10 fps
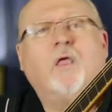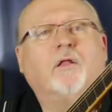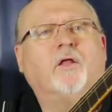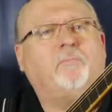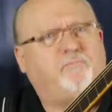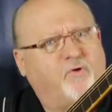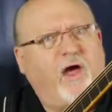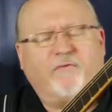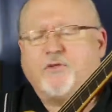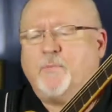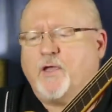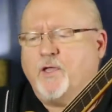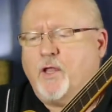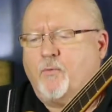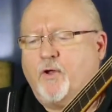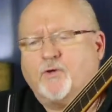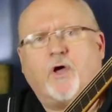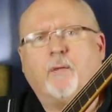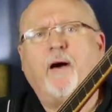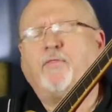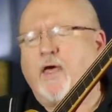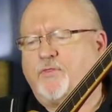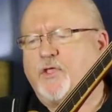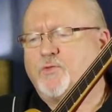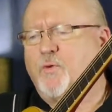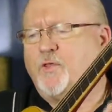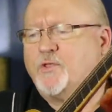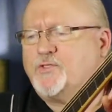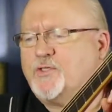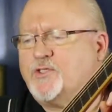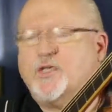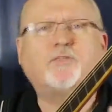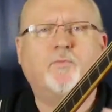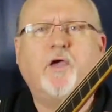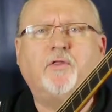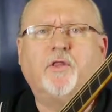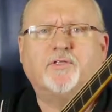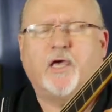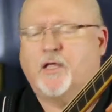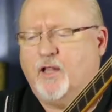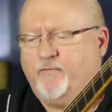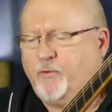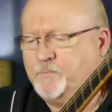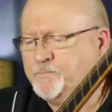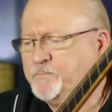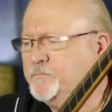Little Travis picking there. We're going to talk about that this week. This is the 6th week of the second level.